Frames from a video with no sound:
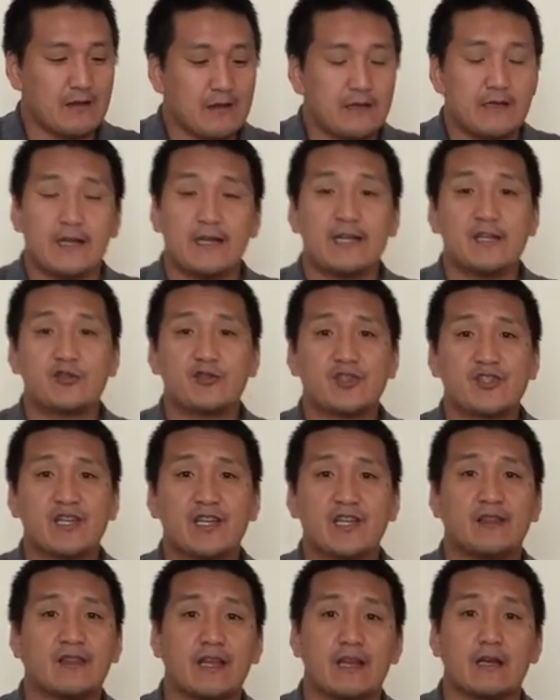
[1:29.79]
Now,
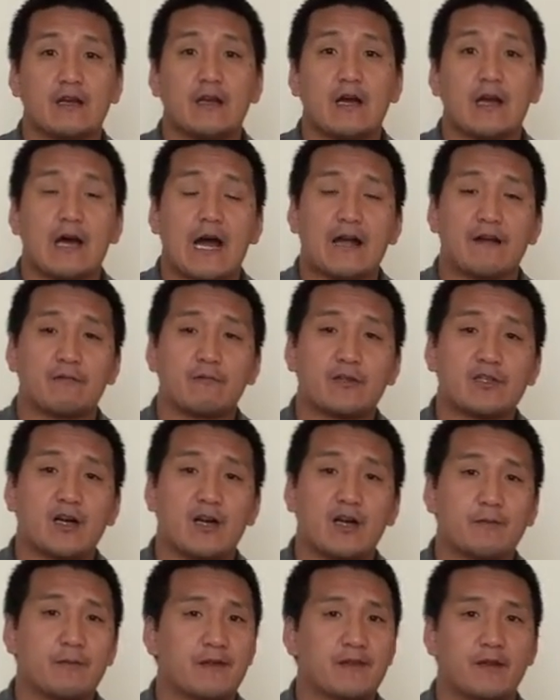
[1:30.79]
interesting thing, we
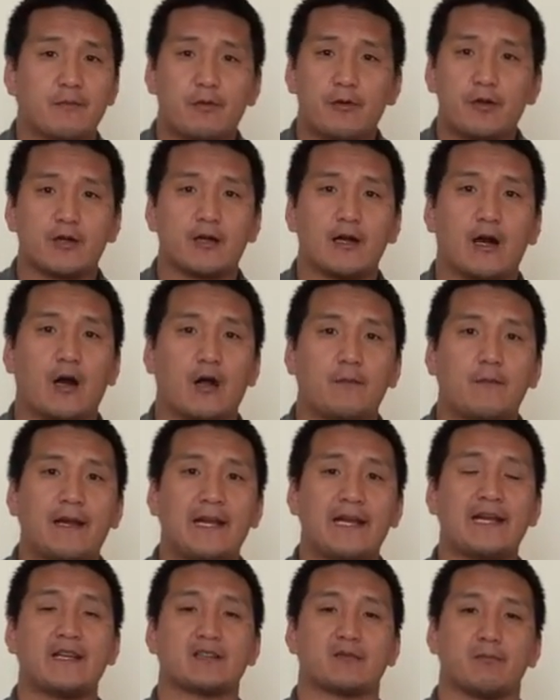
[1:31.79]
talk about the book.
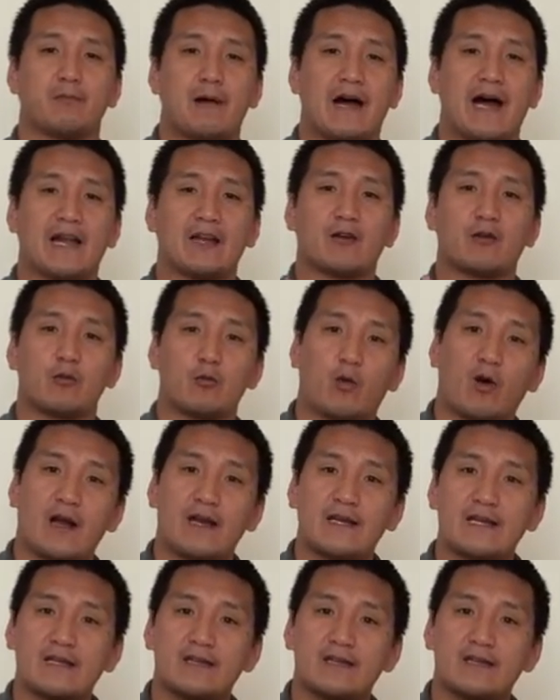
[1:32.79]
Armenia's modern wine